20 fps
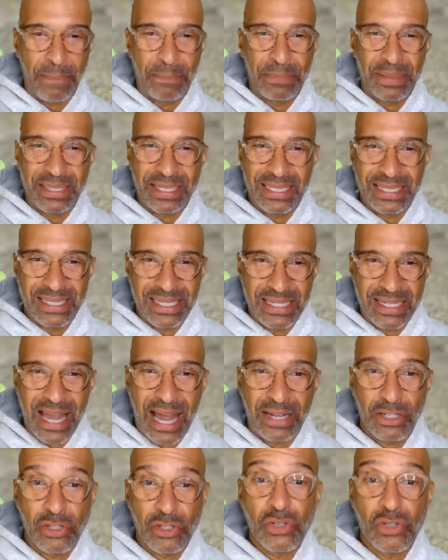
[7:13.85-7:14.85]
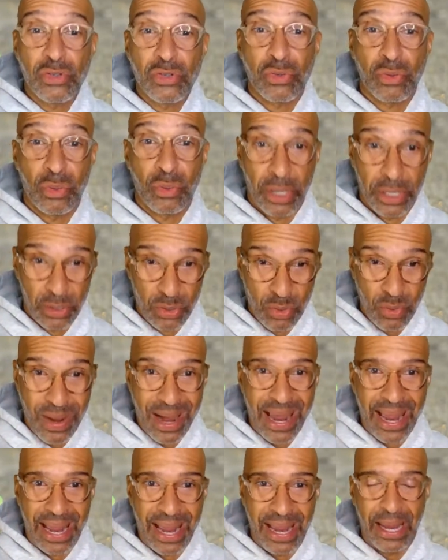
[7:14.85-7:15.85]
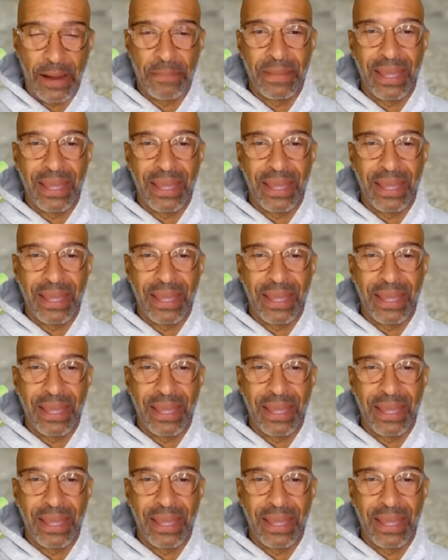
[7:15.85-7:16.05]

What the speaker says: but it did not destroy who I am.